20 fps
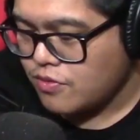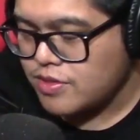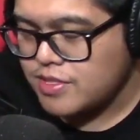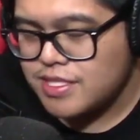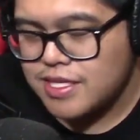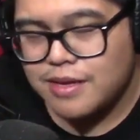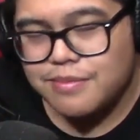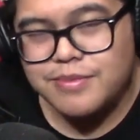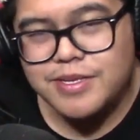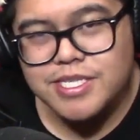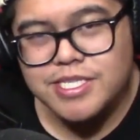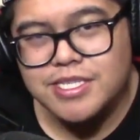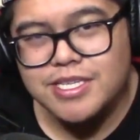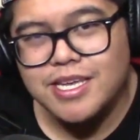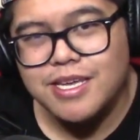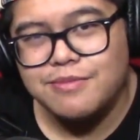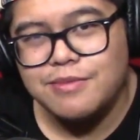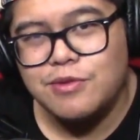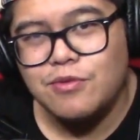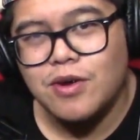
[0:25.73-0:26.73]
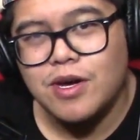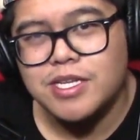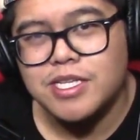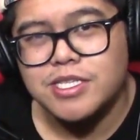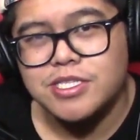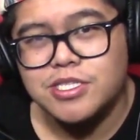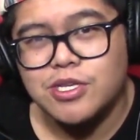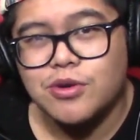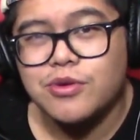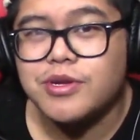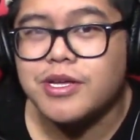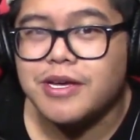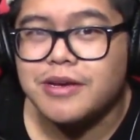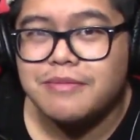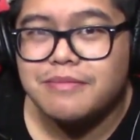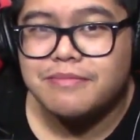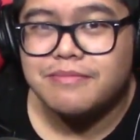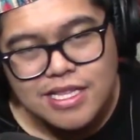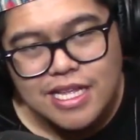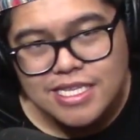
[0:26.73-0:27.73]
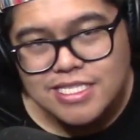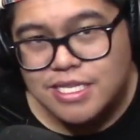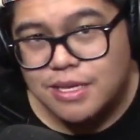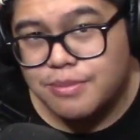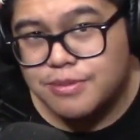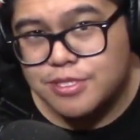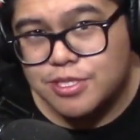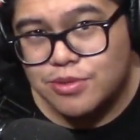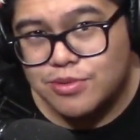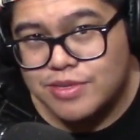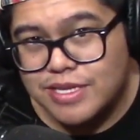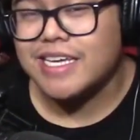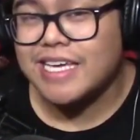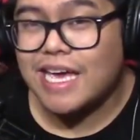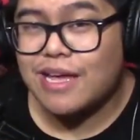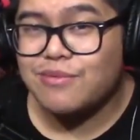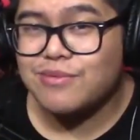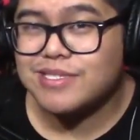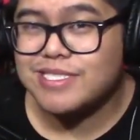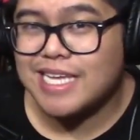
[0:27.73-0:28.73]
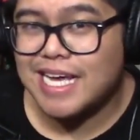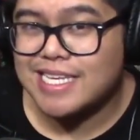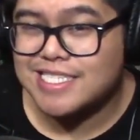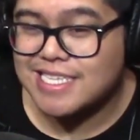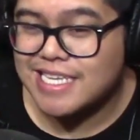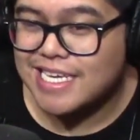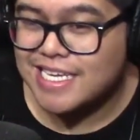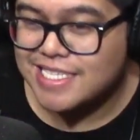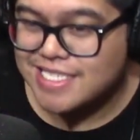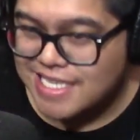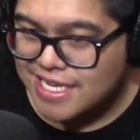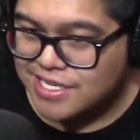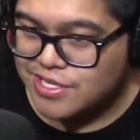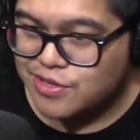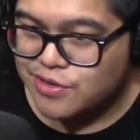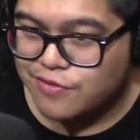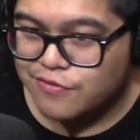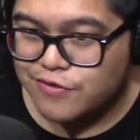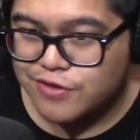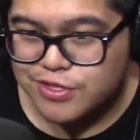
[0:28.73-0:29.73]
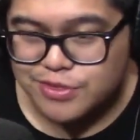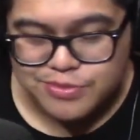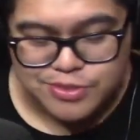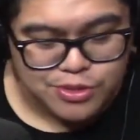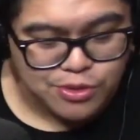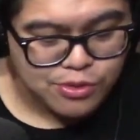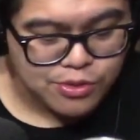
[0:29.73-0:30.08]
what's that bitch name? He wanted soda. In the last episode, Gen was asking Senku for some